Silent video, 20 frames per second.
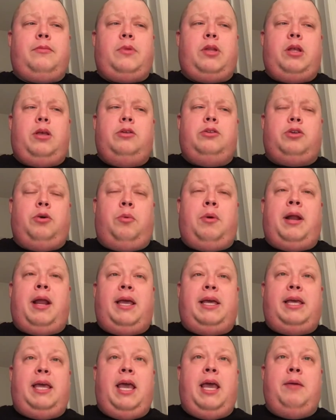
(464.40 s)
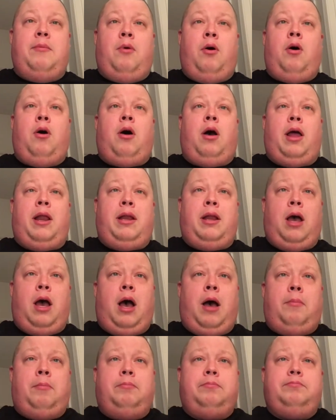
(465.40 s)
So when I came
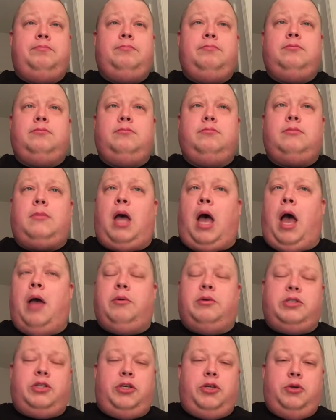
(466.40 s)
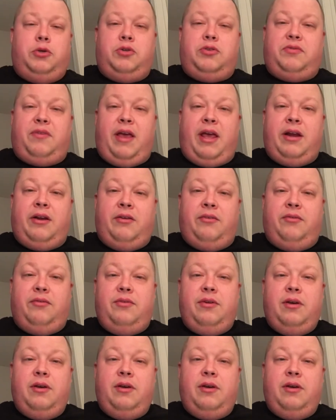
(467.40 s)
on, I was a huge fan of,